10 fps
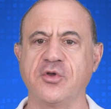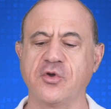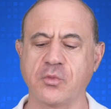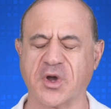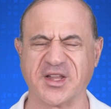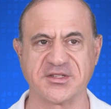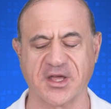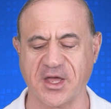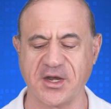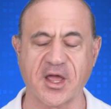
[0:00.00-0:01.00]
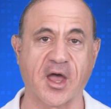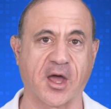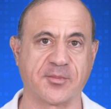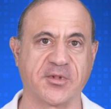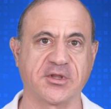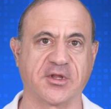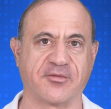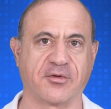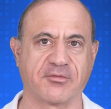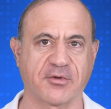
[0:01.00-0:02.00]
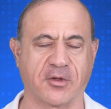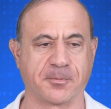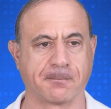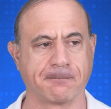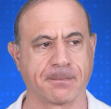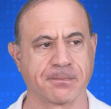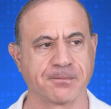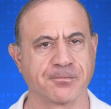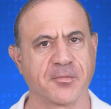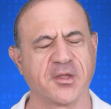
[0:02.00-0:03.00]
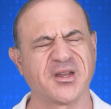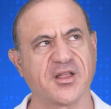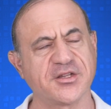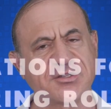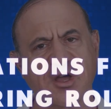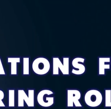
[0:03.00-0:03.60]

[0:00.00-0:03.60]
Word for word: who wants an admin level role. Now let's talk